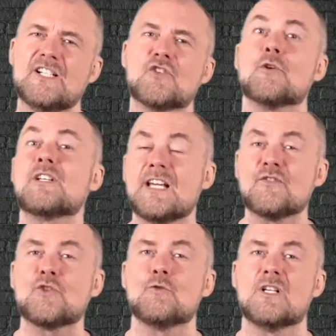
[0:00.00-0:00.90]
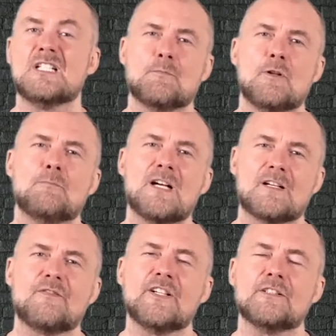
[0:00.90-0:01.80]
So it gives you a ballpark
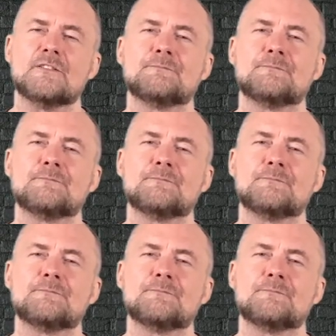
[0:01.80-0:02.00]
figure.